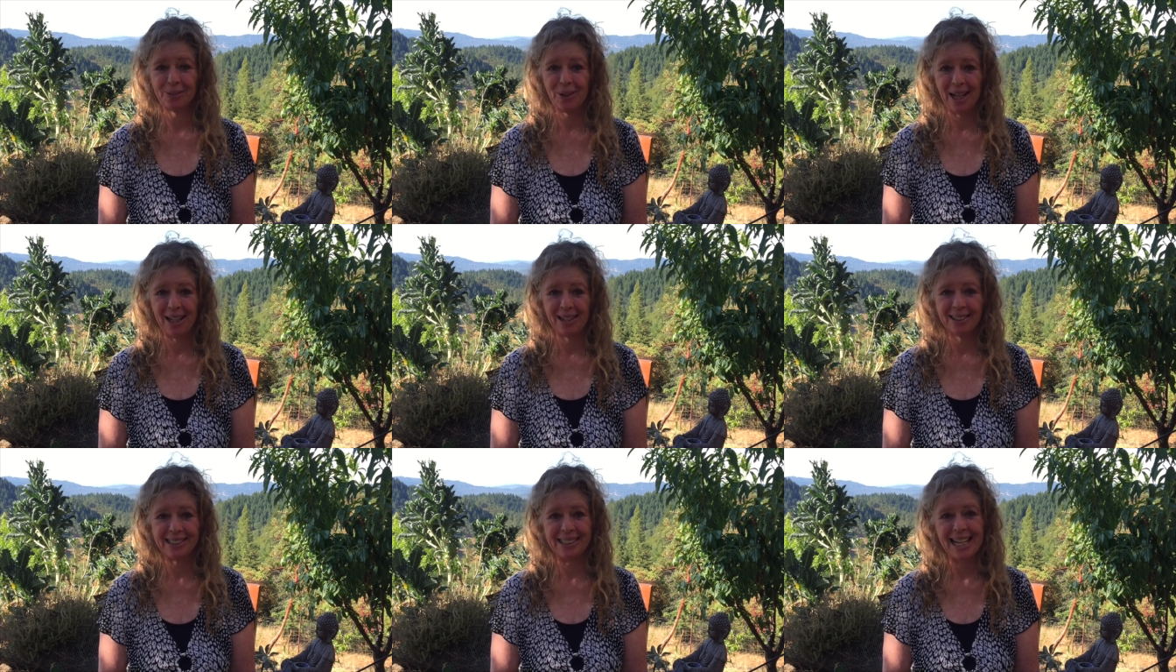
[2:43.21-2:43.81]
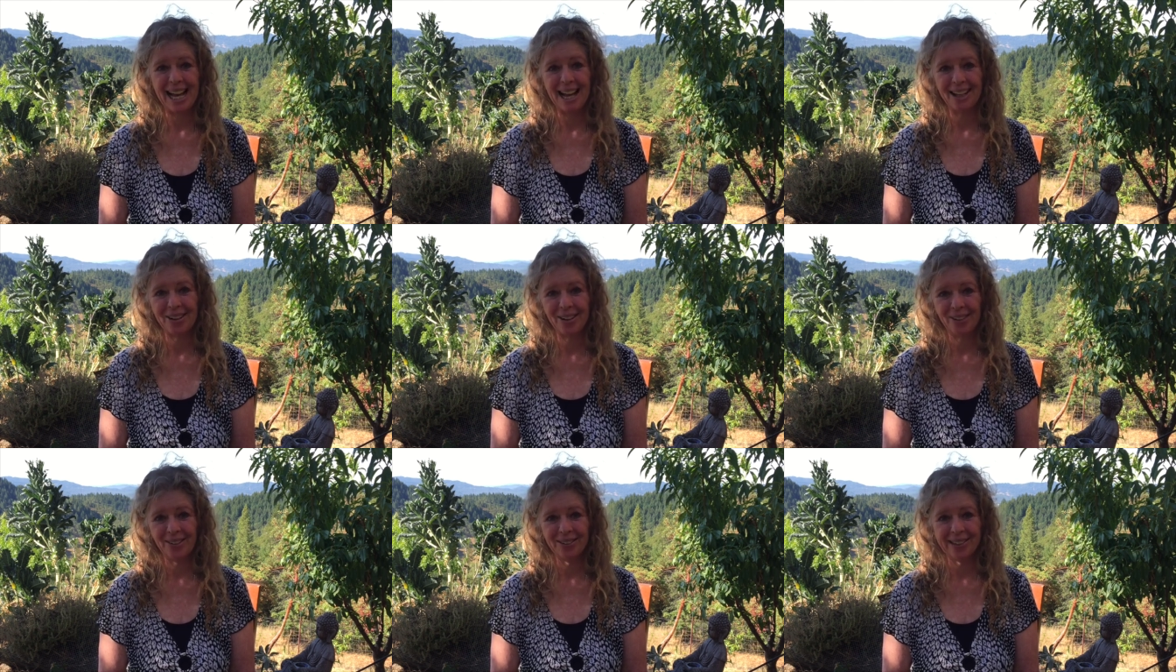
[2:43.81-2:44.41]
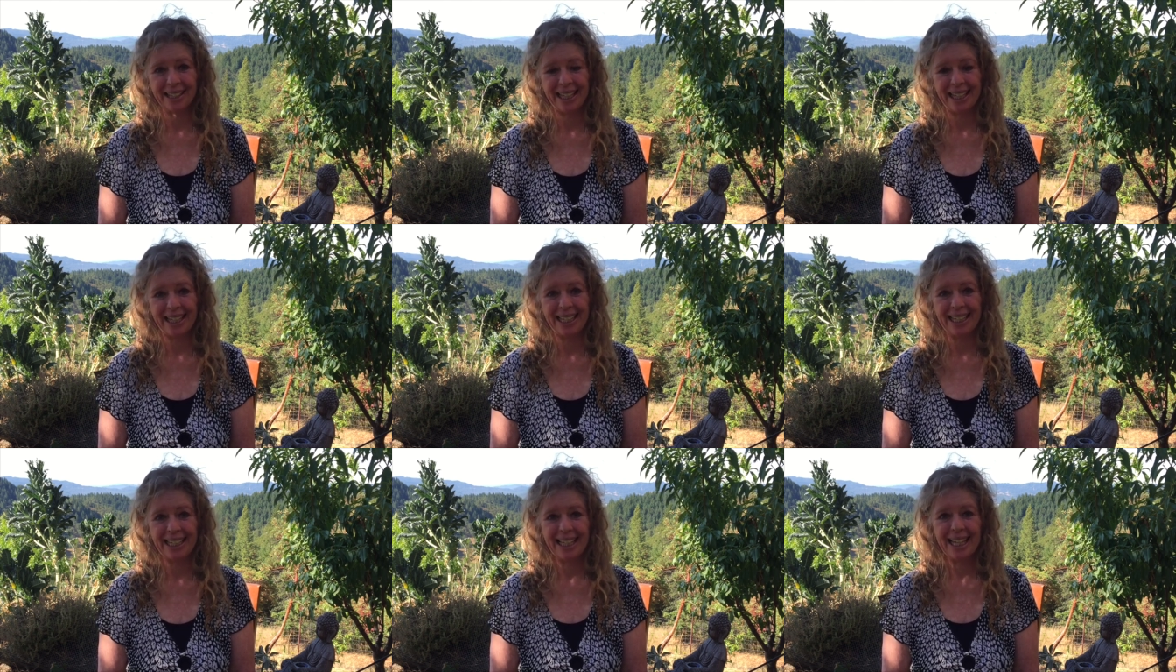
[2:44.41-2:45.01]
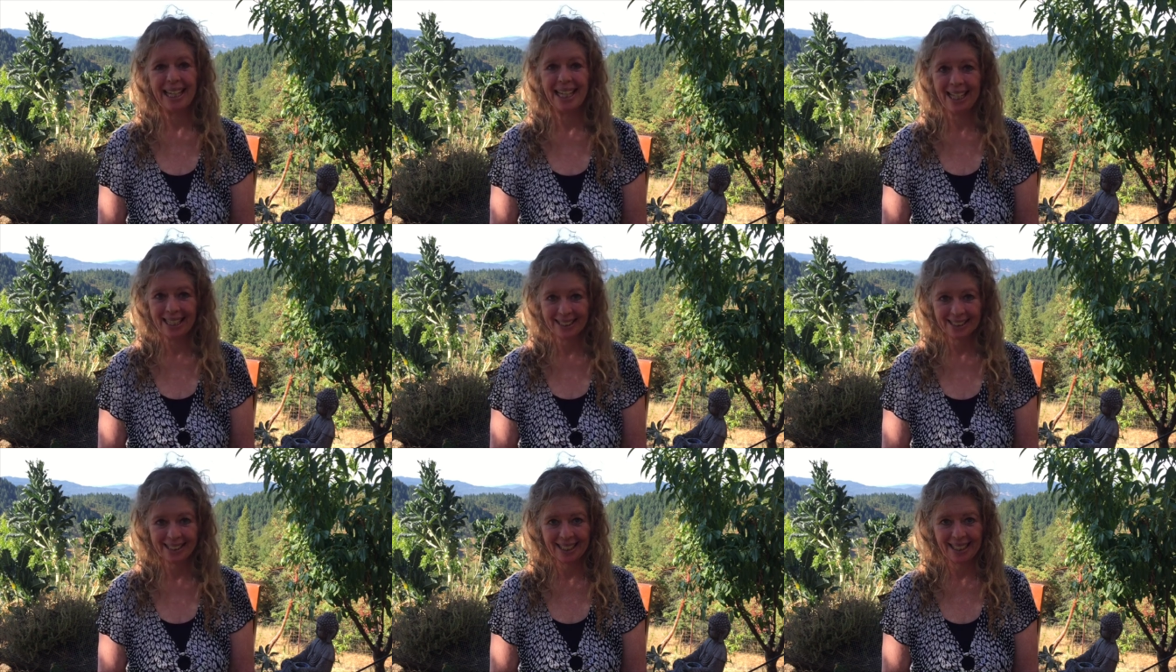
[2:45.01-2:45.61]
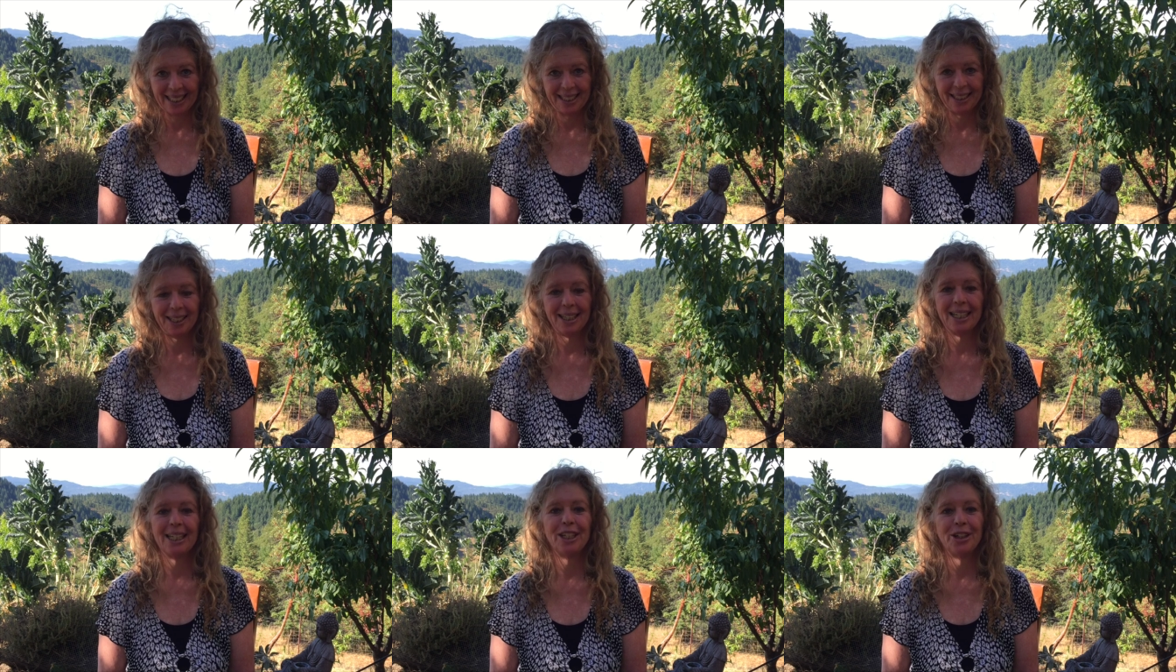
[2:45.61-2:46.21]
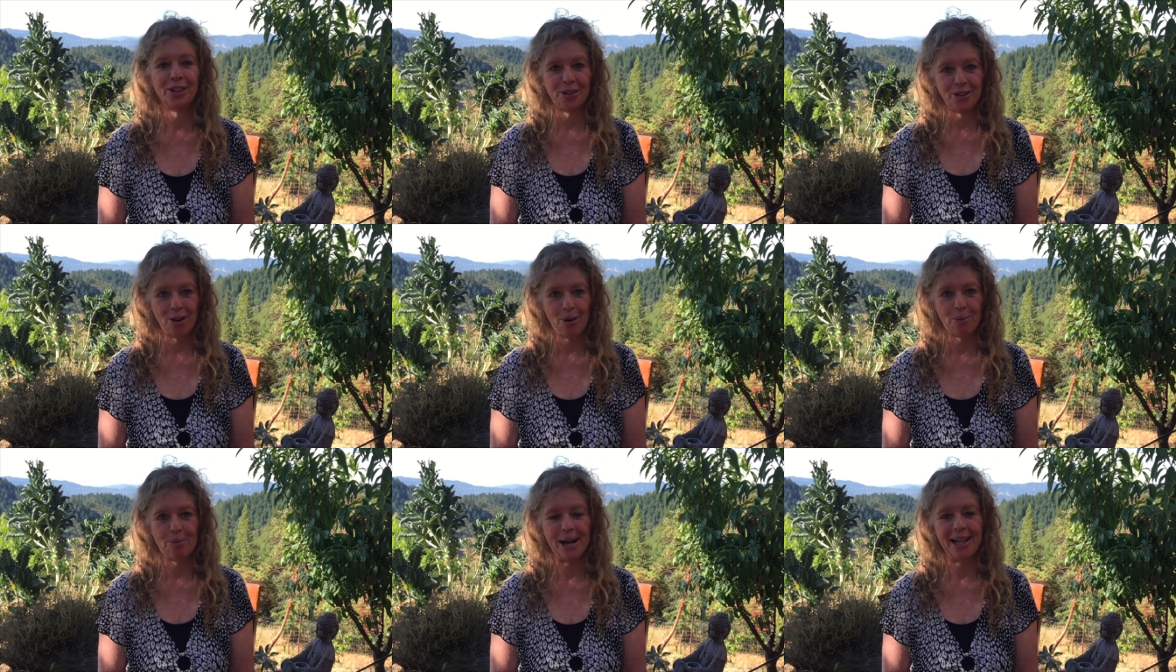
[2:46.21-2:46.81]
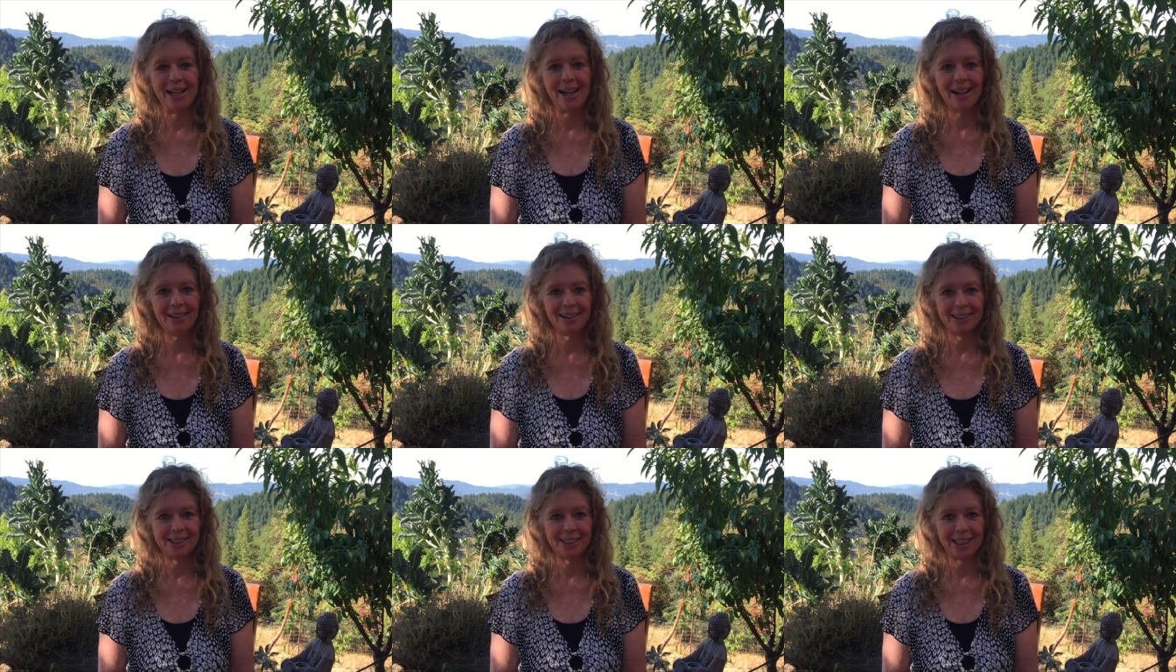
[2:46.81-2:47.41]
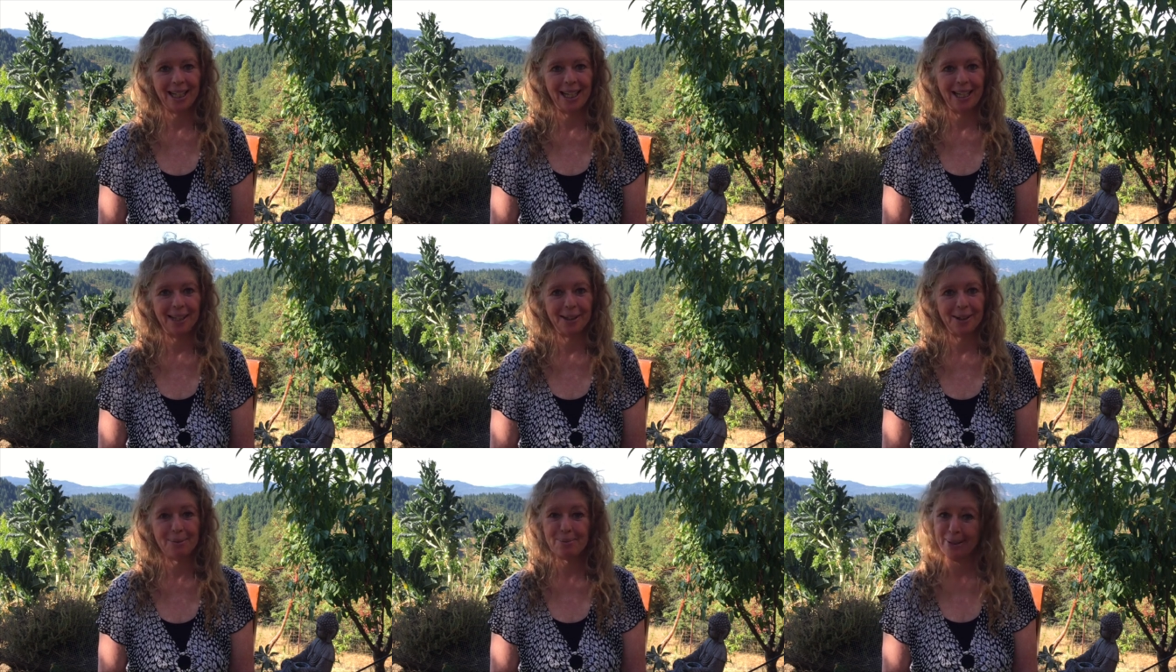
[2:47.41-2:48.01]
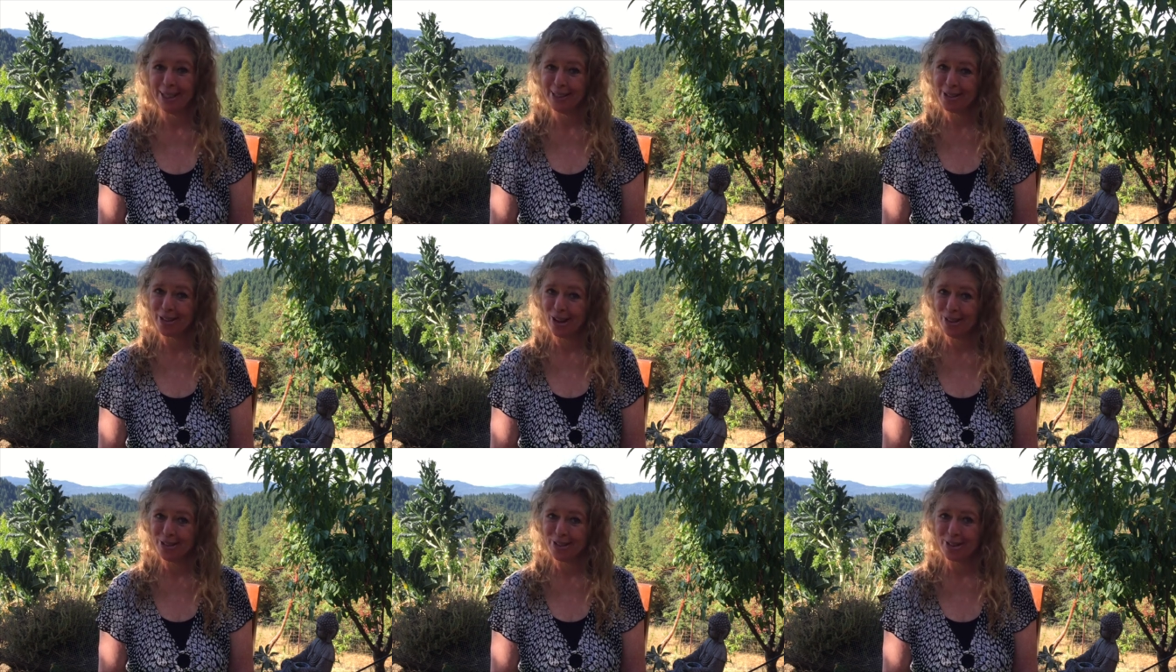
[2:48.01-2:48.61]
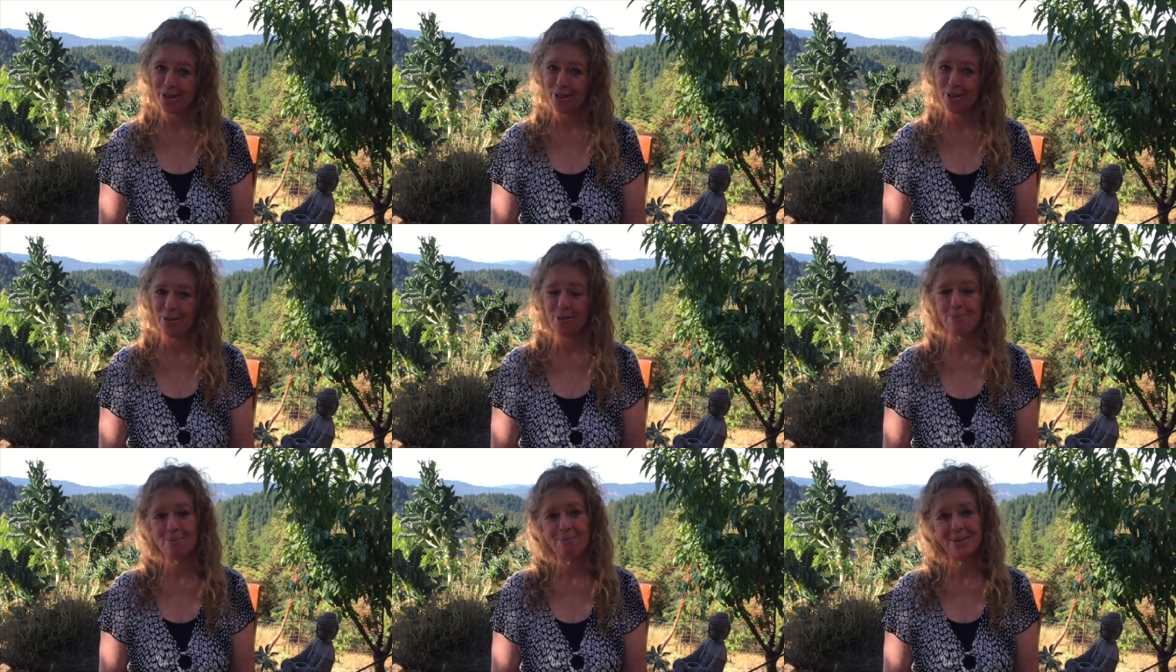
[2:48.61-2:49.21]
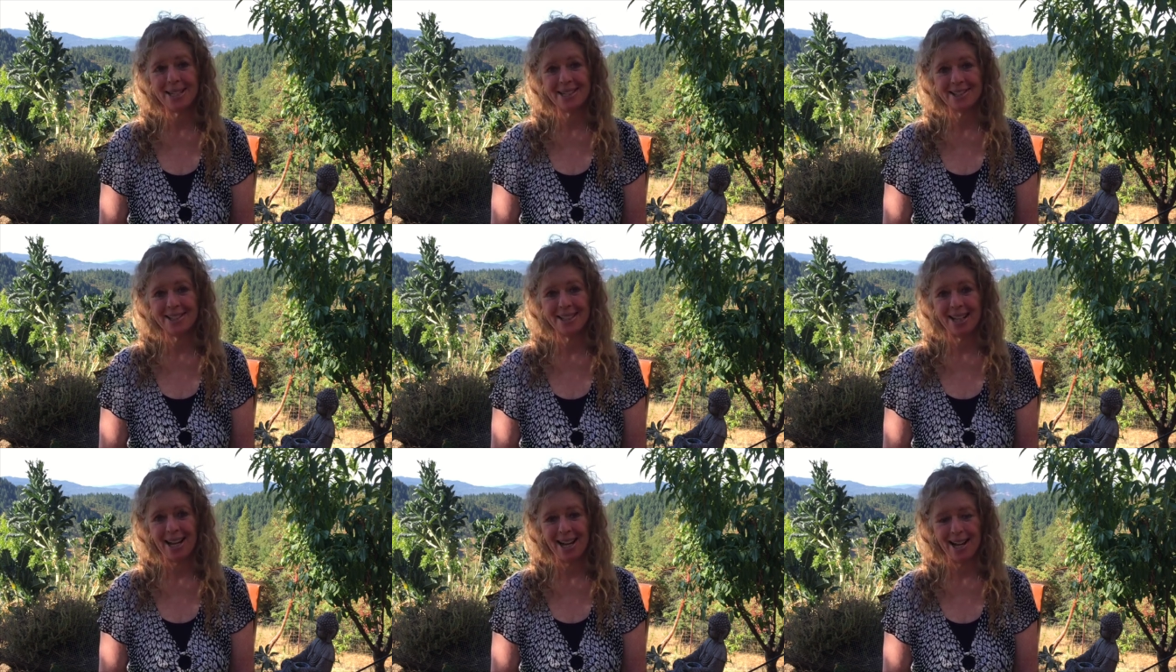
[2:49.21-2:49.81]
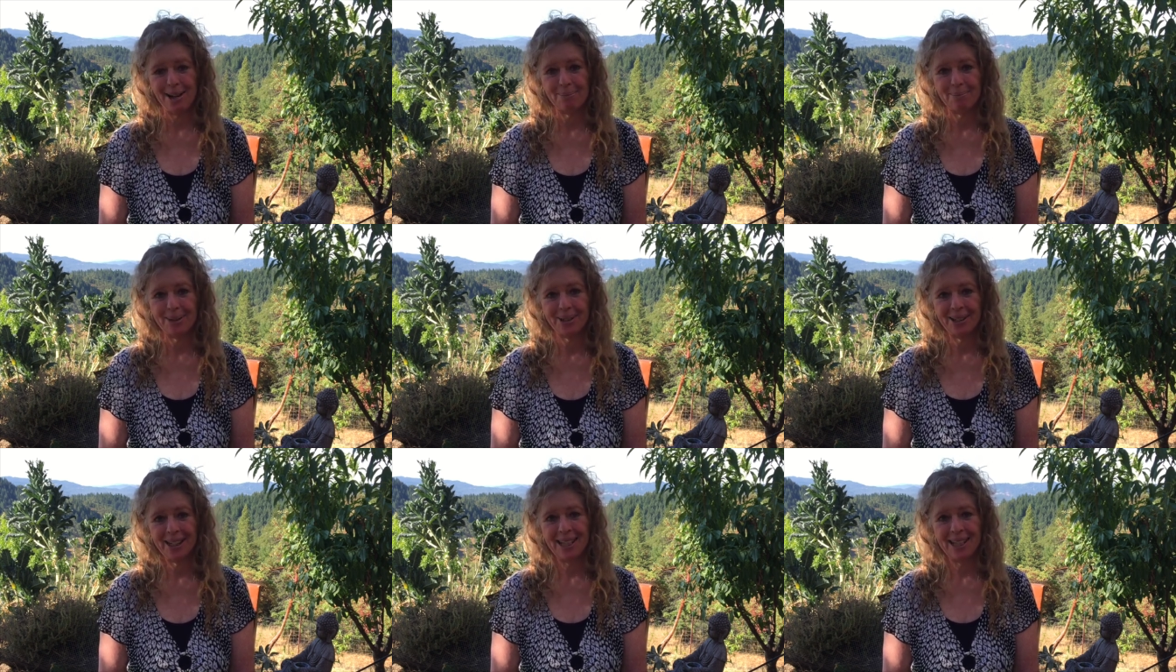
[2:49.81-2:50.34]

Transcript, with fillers: Well, not only is it neurobiology, but it's also mixing up